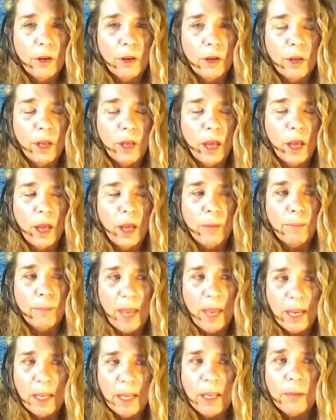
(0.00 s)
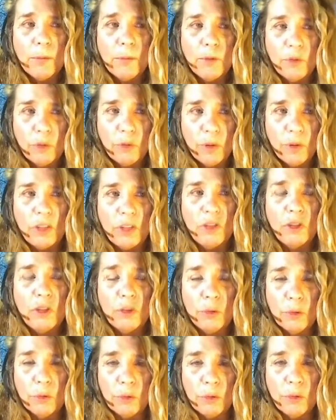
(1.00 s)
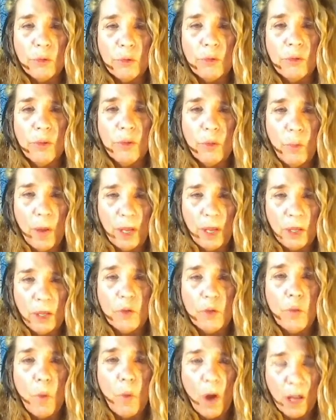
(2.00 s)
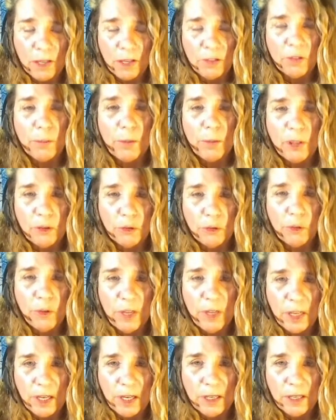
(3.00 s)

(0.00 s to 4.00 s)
make him treat you the way you want to be treated.